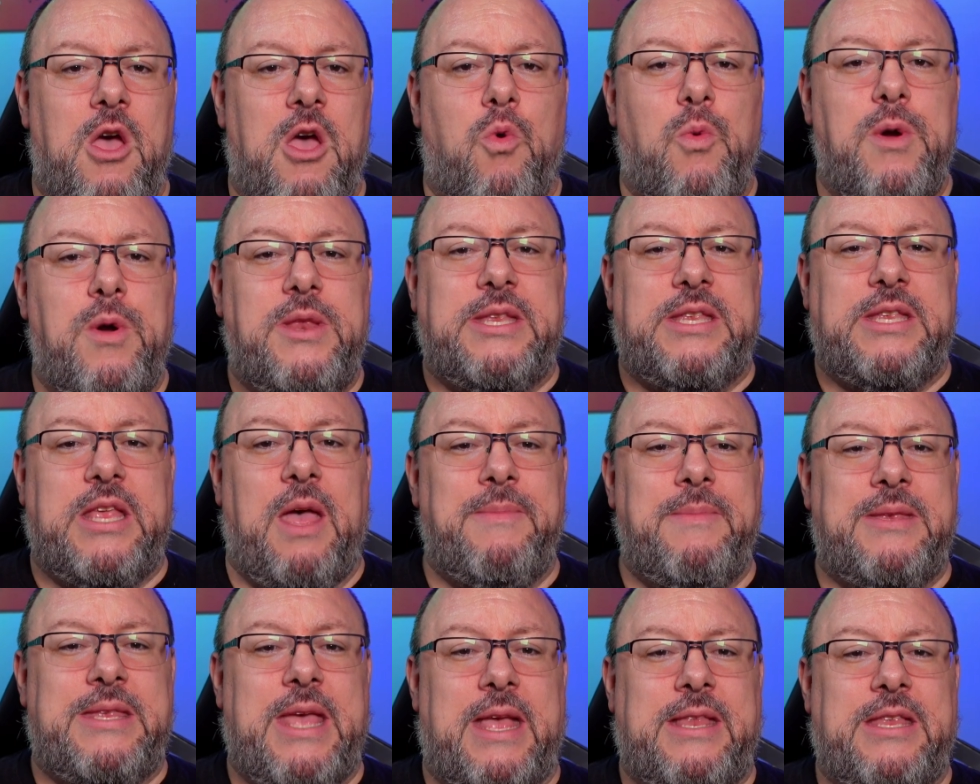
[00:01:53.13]
with
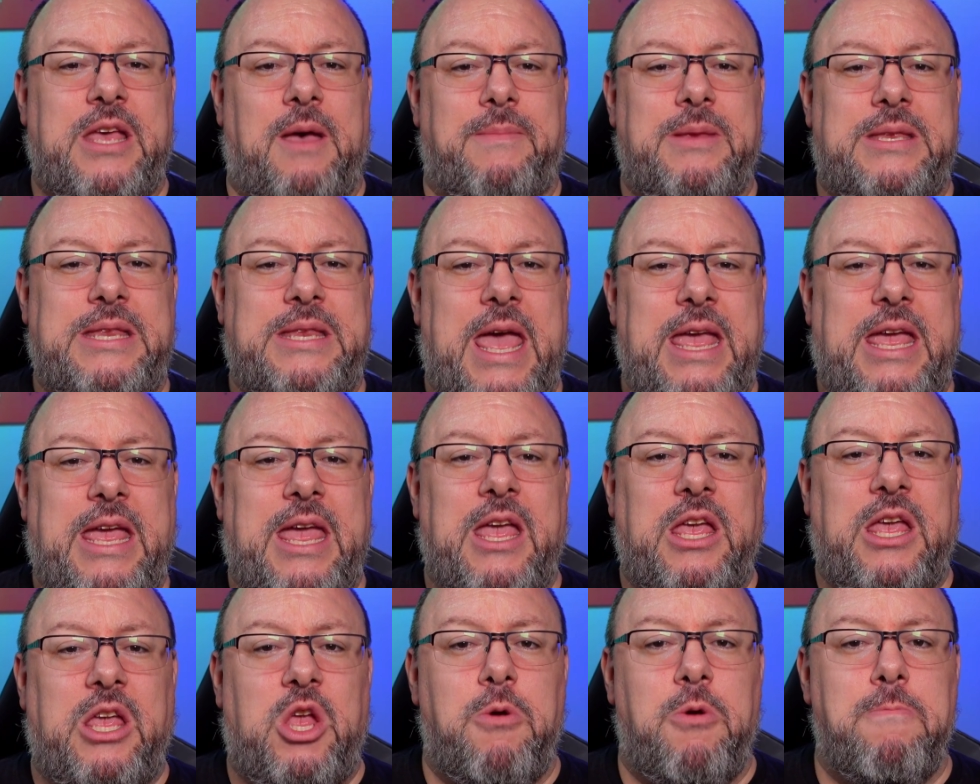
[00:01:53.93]
some setups
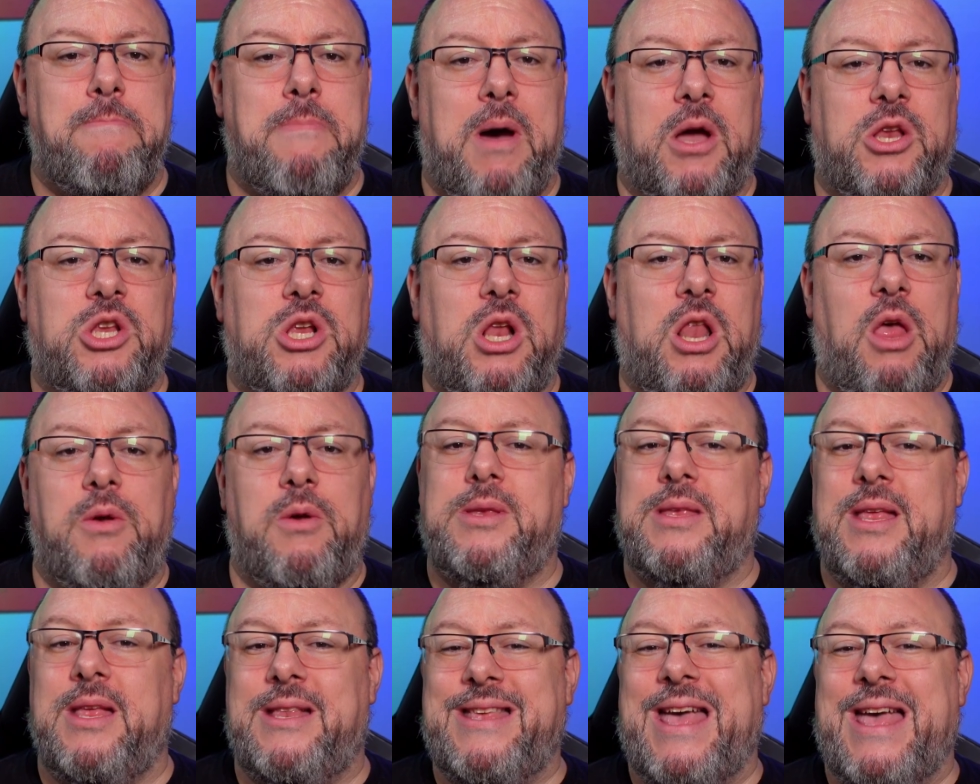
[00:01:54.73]
taking you much
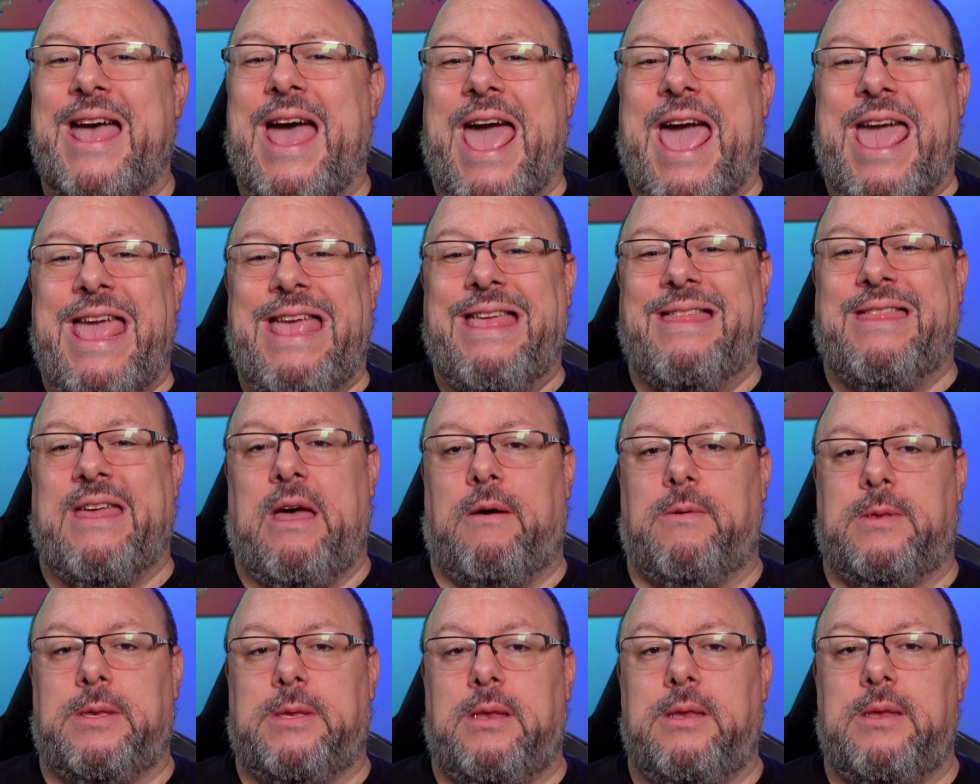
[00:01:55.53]
closer to
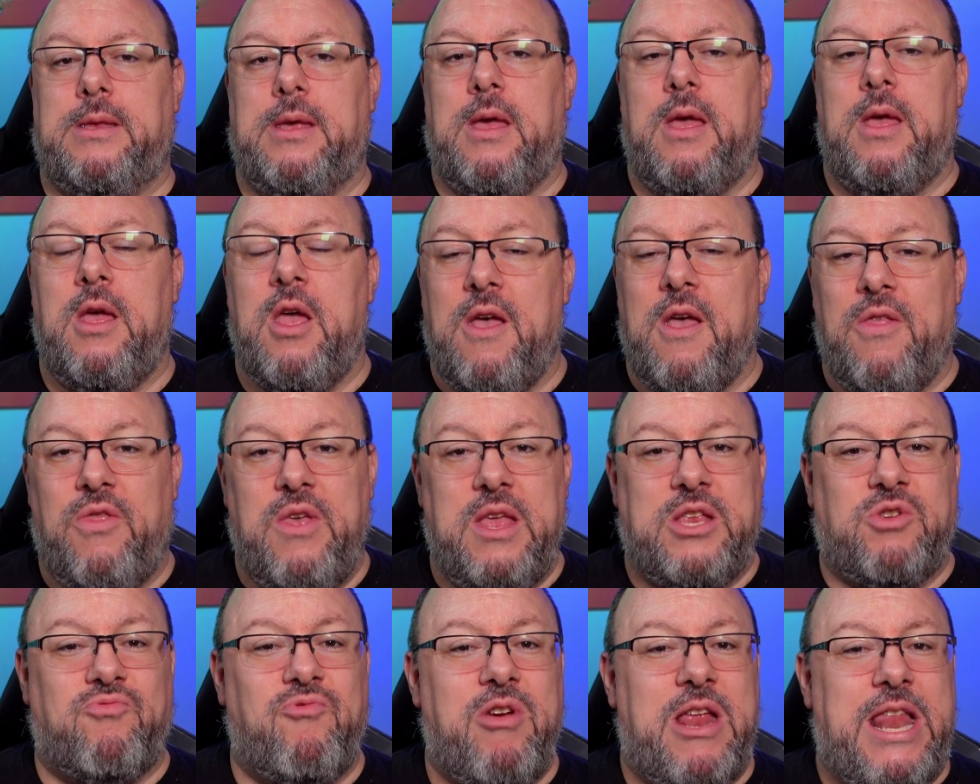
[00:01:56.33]
$8,000.
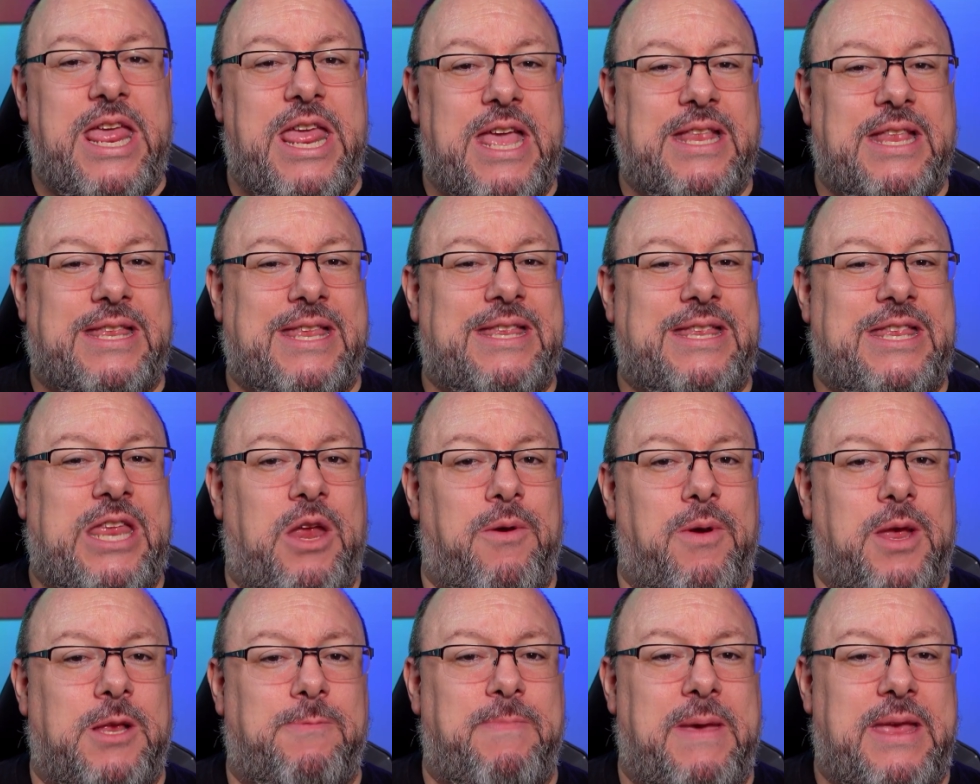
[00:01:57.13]
This really is a
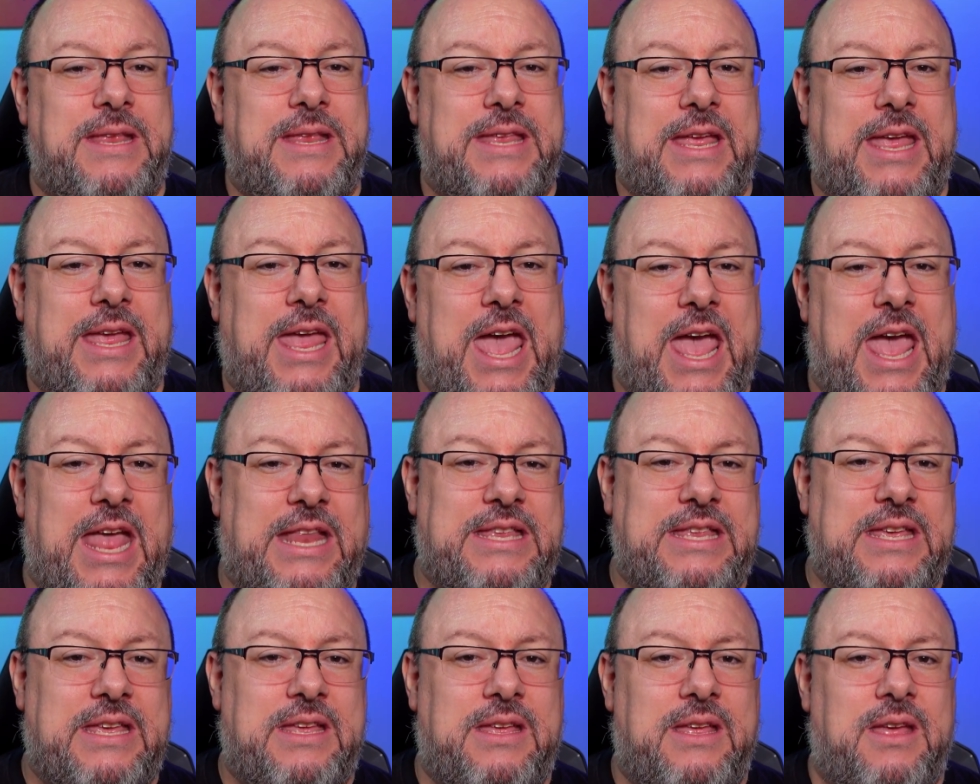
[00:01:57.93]
serious piece of
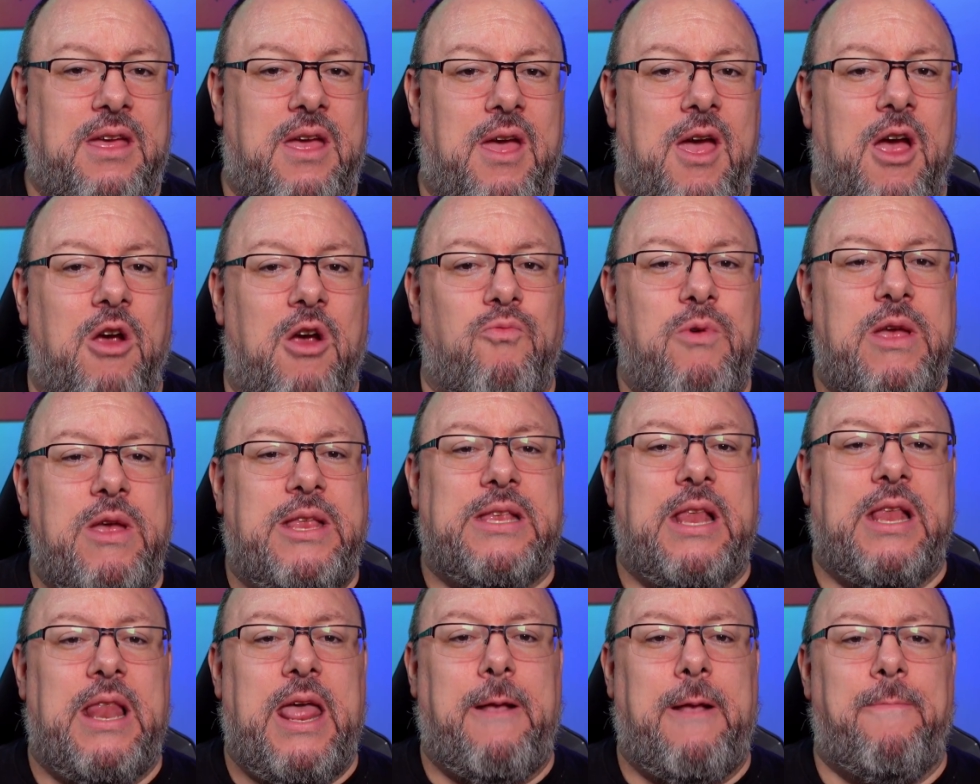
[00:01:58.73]
kit.
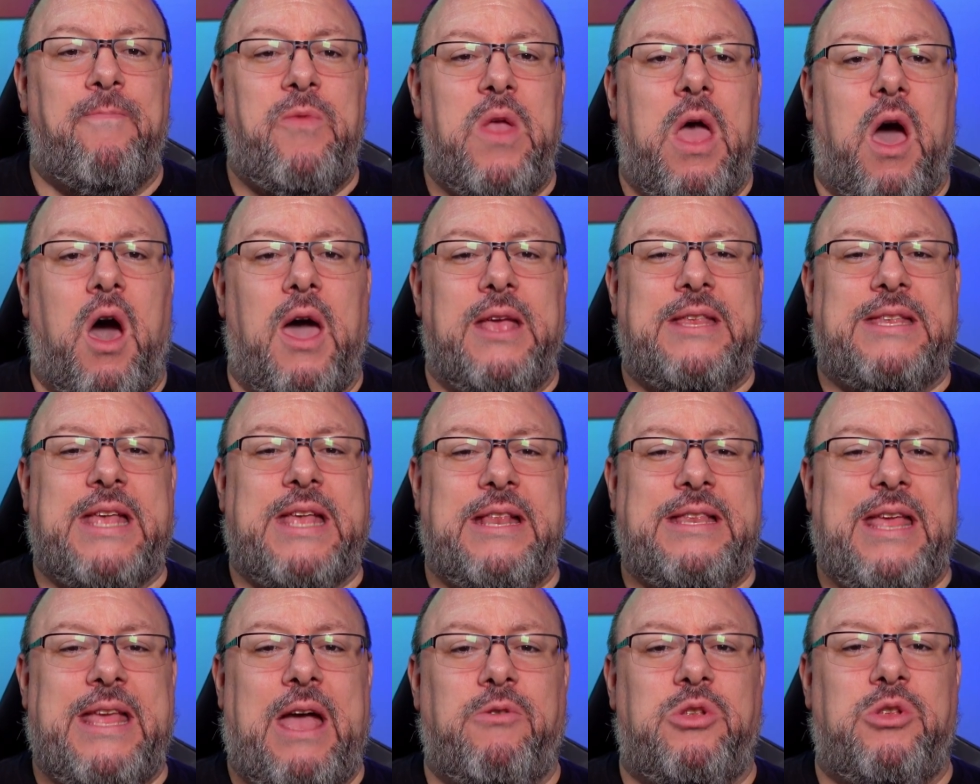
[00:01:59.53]
Recently, I
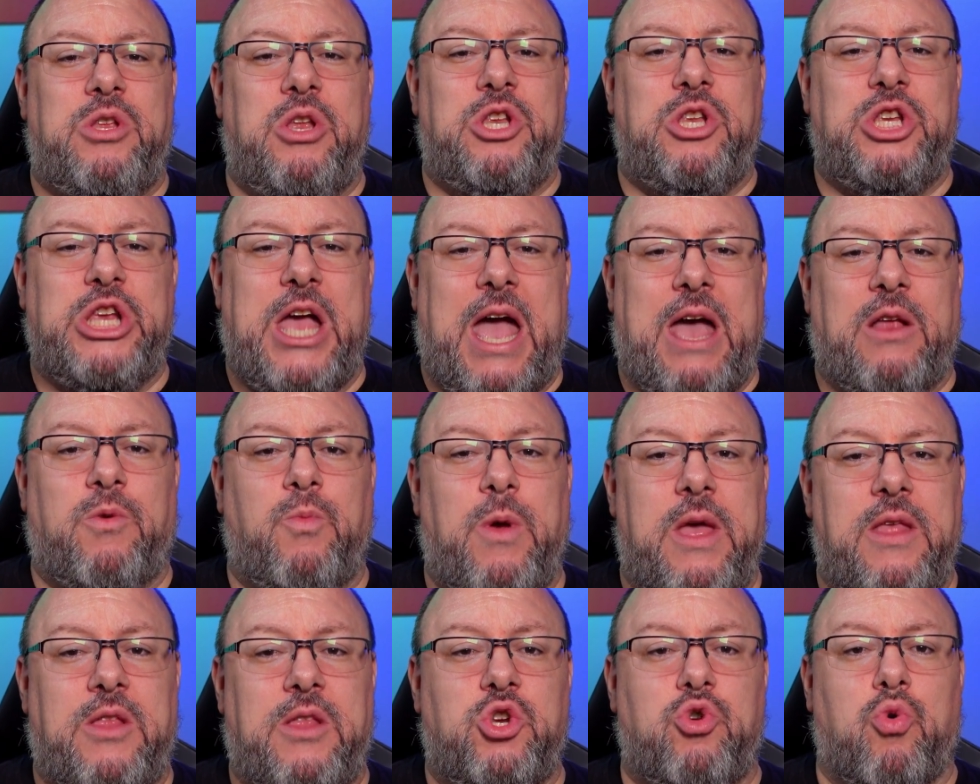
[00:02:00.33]
sat down to chat
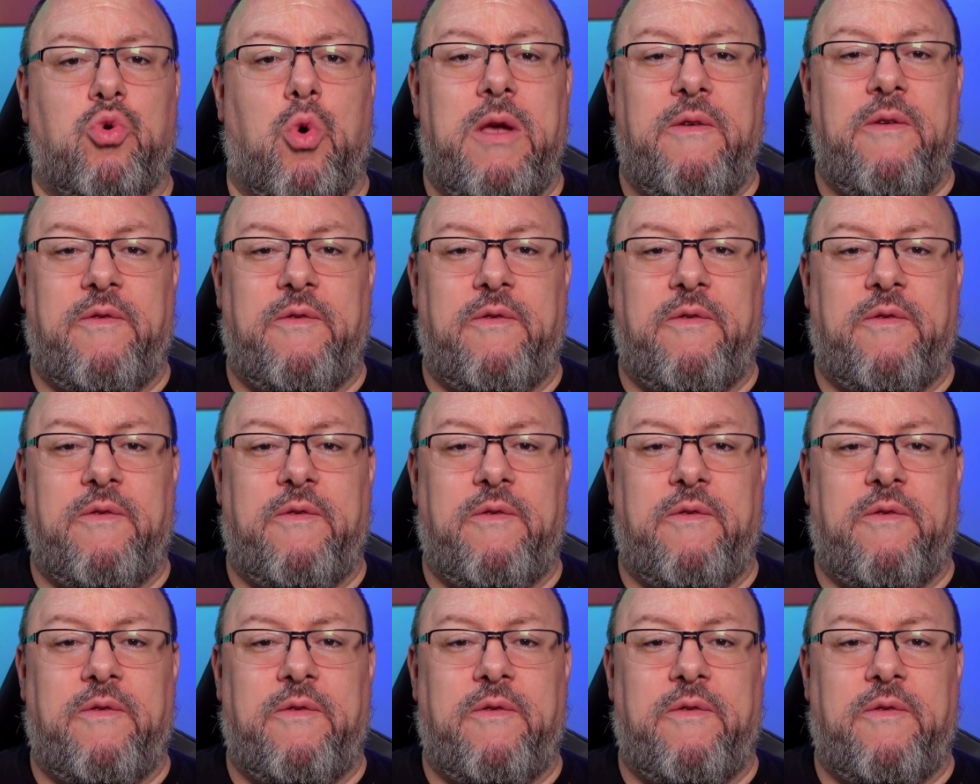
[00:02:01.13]
with Troy